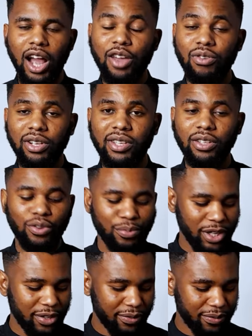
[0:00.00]
Are you listening to
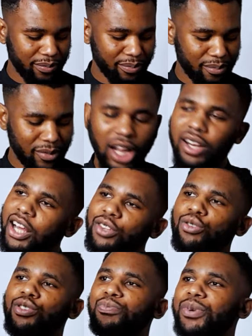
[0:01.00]
me?
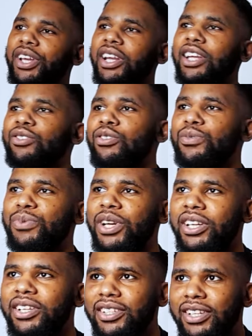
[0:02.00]
Let us pray. Let us
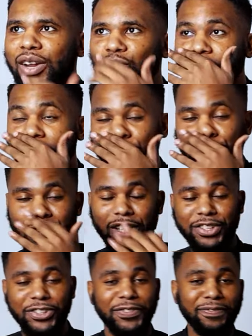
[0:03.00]
pray. Then we can
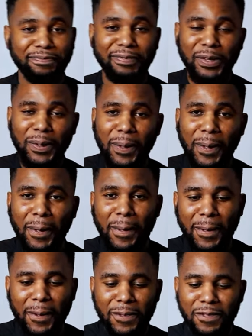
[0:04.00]
finish.
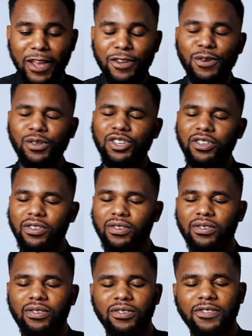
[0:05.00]
Thank you,
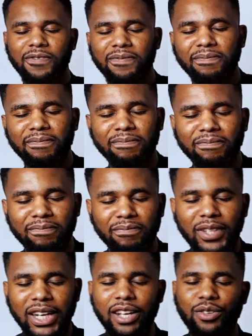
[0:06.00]
Jesus.
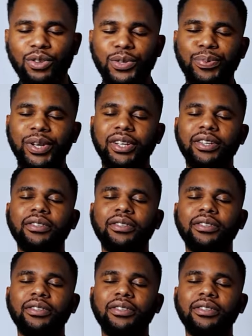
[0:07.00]
Let us pray.